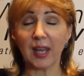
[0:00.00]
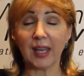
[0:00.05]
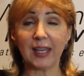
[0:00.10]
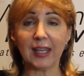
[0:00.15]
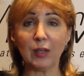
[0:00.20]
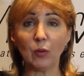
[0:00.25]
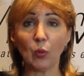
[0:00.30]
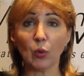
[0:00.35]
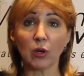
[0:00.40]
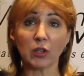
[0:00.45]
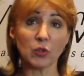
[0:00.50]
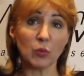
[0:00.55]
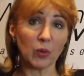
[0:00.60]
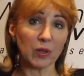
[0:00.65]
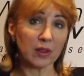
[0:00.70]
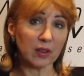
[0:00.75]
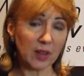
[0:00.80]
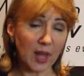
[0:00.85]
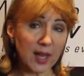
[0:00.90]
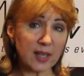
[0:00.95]
he worked
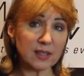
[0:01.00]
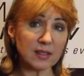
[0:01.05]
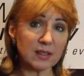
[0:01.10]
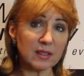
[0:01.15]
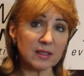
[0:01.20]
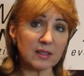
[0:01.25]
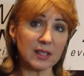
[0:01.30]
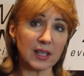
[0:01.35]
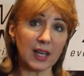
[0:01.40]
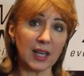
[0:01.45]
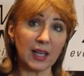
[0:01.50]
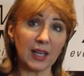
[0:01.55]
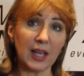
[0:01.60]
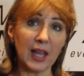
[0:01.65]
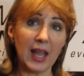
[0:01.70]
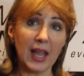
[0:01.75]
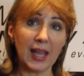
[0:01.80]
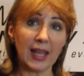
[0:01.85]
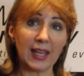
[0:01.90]
with licensing,